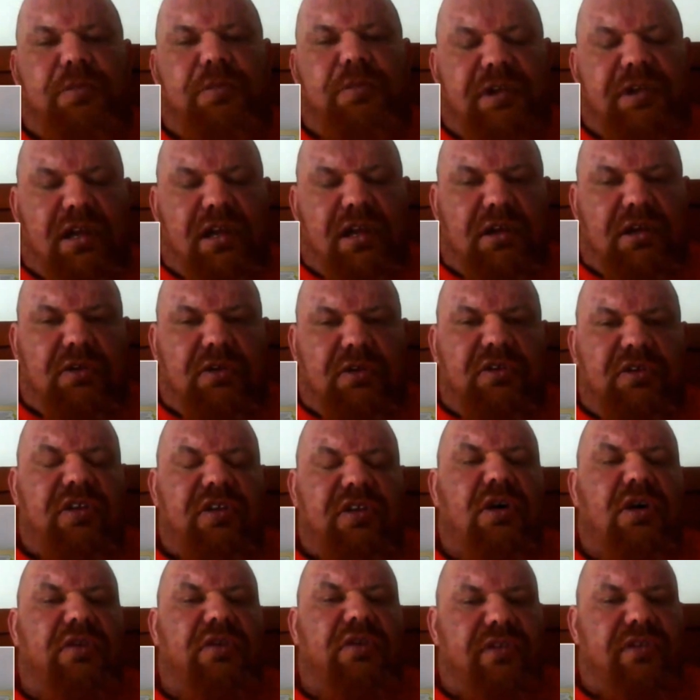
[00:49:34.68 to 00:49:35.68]
up and down the country
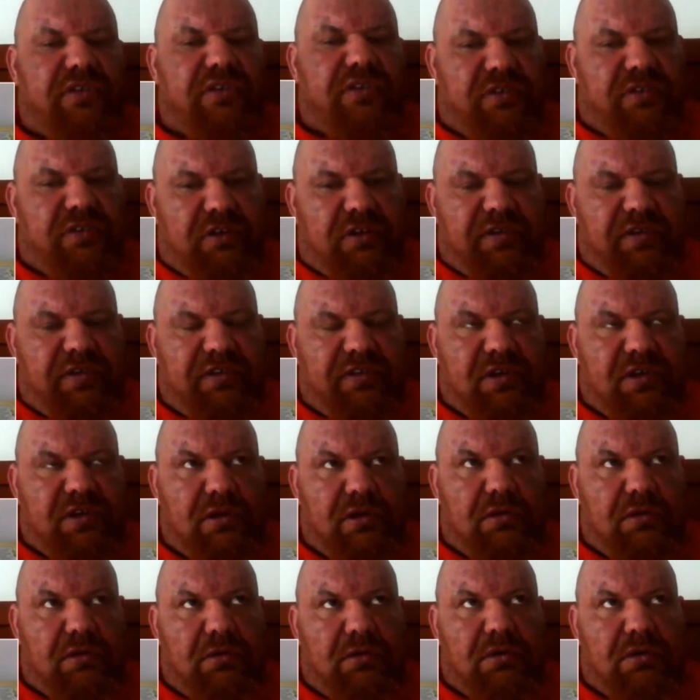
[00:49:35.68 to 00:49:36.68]
that offer the service. I
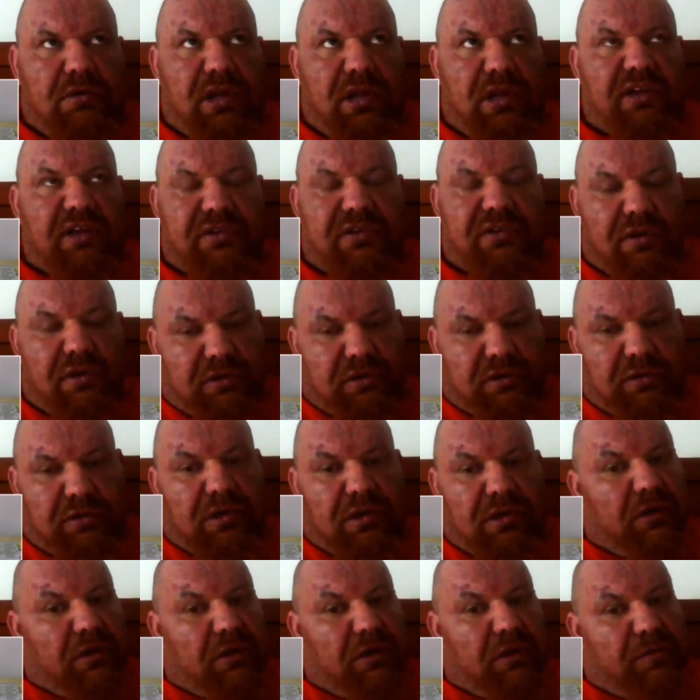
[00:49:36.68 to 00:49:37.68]
know Glasgow do,
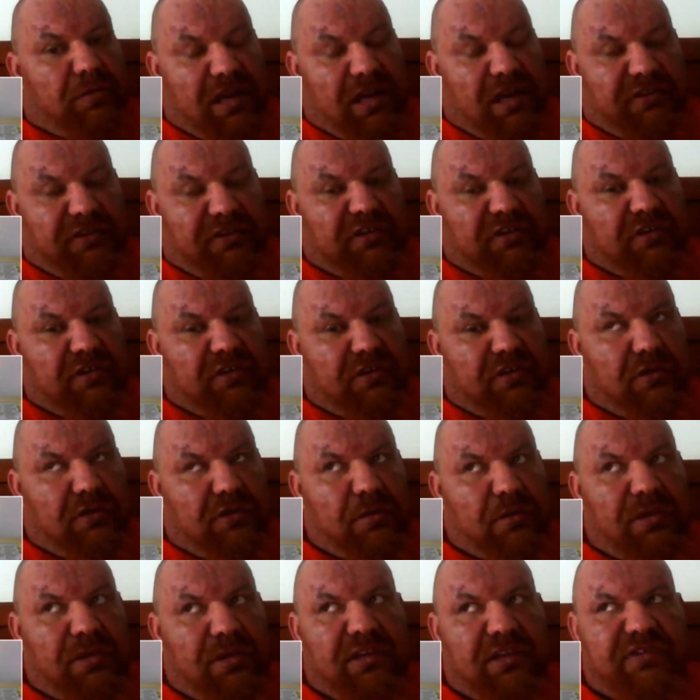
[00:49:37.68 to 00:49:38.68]
and I know Manchester do, and
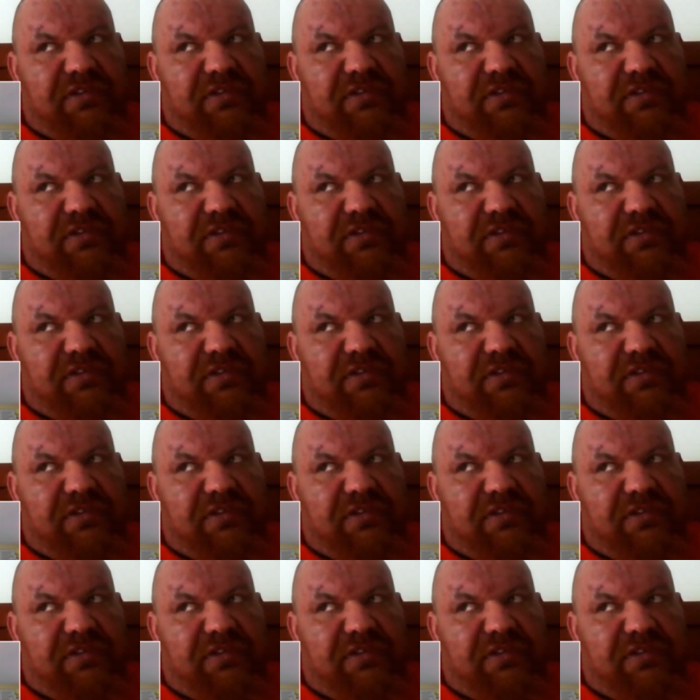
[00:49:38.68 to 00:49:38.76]
I believe